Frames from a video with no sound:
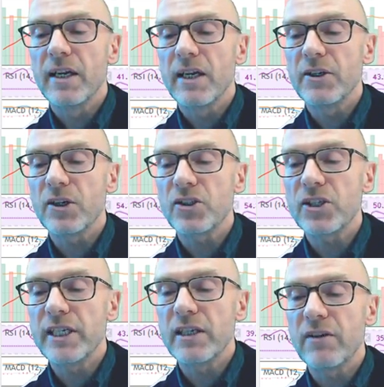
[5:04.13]
and you can
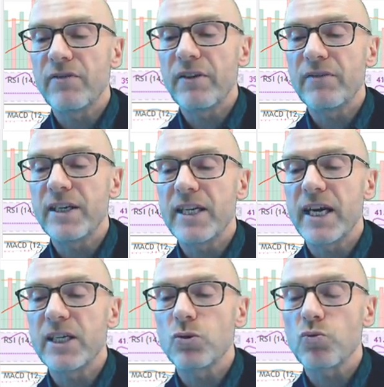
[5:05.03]
see that the 50
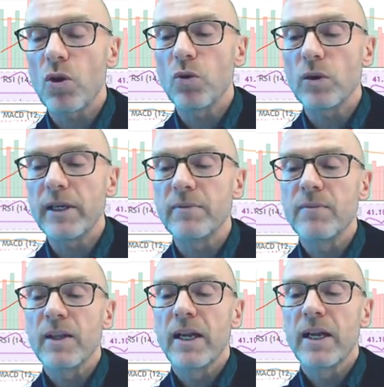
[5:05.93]
days rolling.
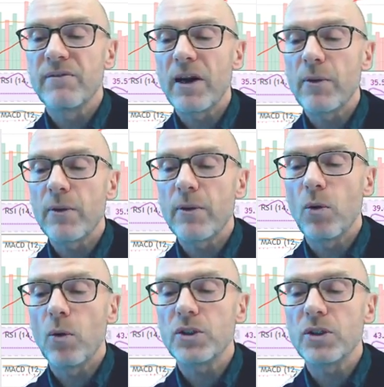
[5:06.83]
Very
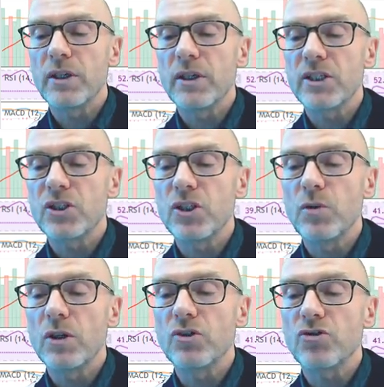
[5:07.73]
important that this
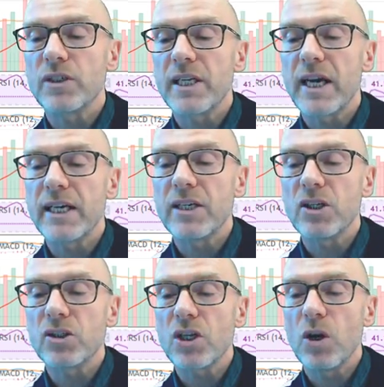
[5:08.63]
200 day
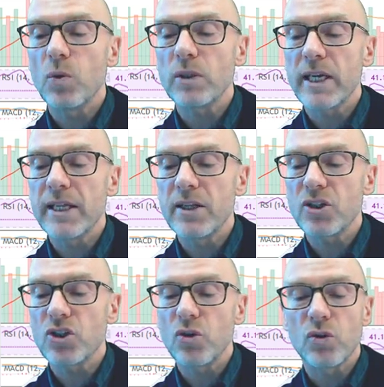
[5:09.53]
does hold in the
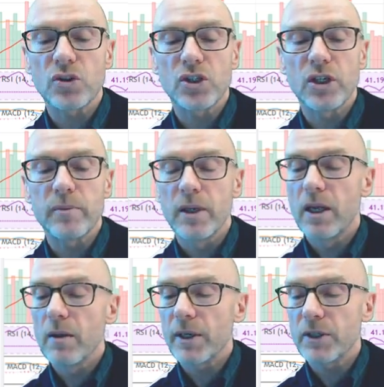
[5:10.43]
short term,
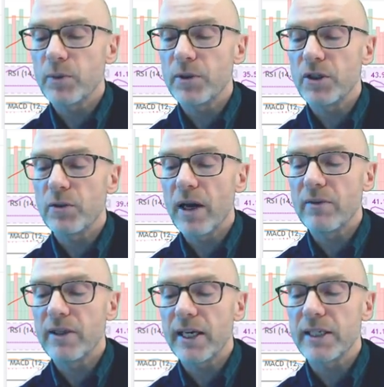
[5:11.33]
because we do have
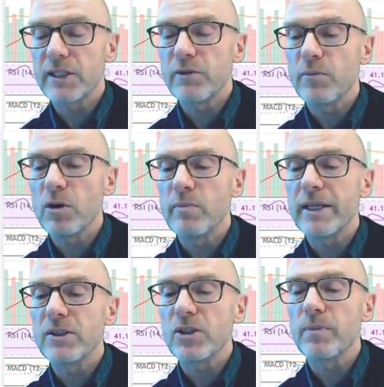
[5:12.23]
negative
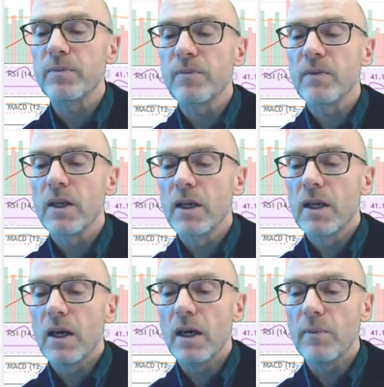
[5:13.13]
momentum.
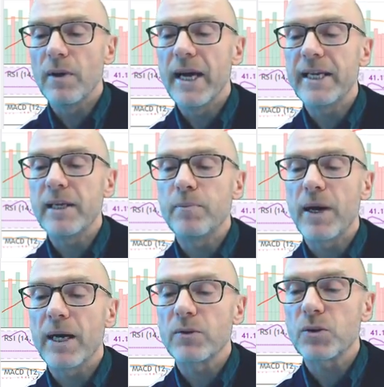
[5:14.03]
Any
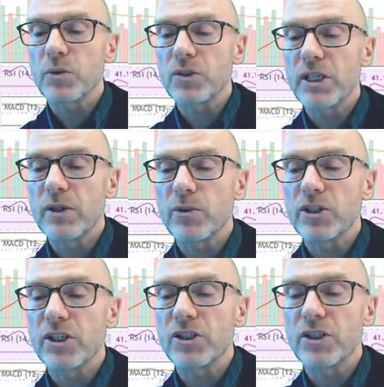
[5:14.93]
bounce will see
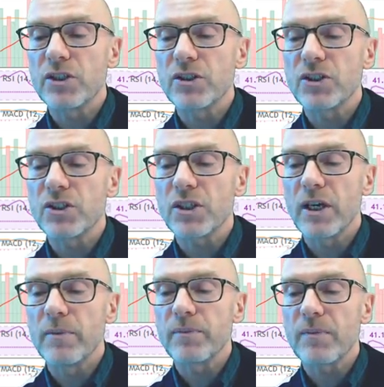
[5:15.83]
resistance
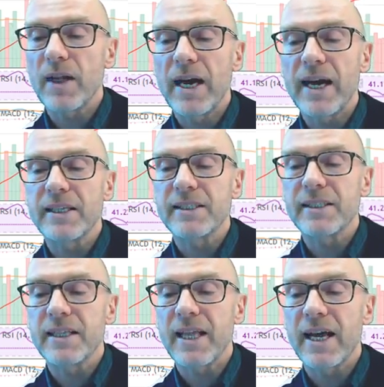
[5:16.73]
at
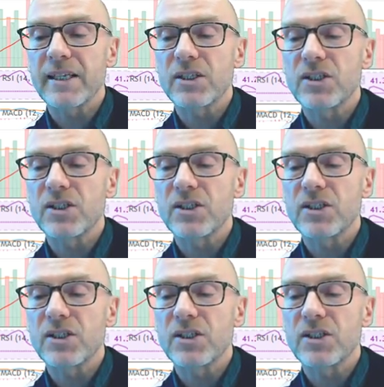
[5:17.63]
that